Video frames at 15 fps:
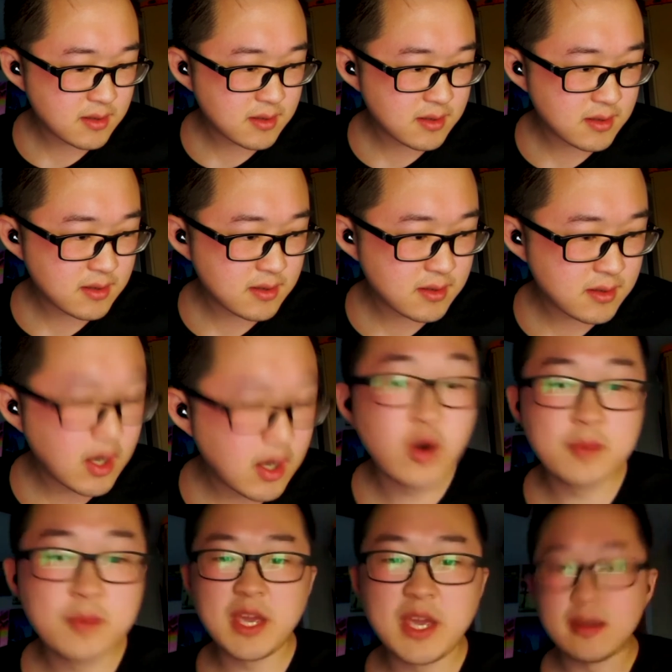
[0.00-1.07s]

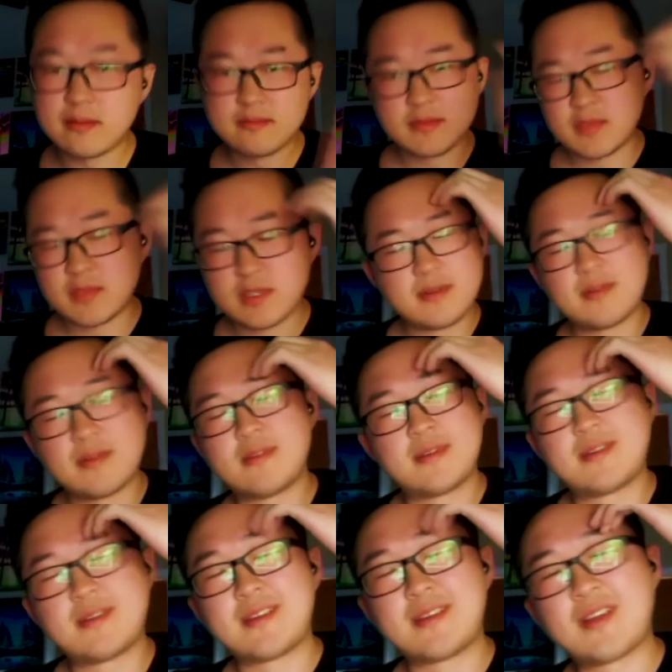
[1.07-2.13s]
A PA.
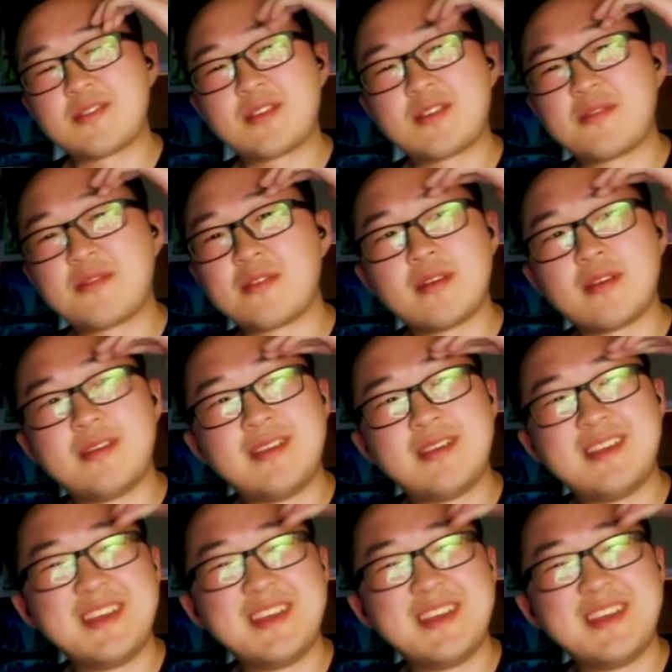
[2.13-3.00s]
How can I forget?